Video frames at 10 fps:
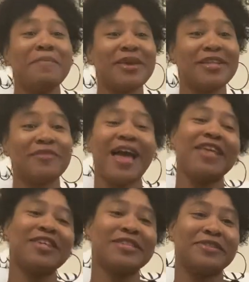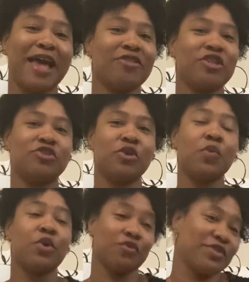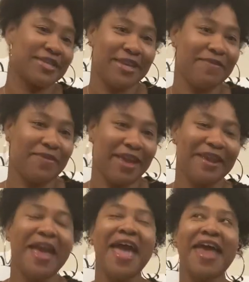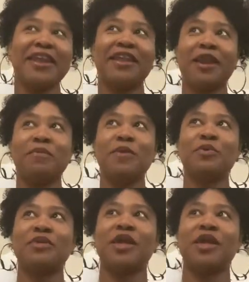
Like I just didn't want to receive that. And a lot of people say,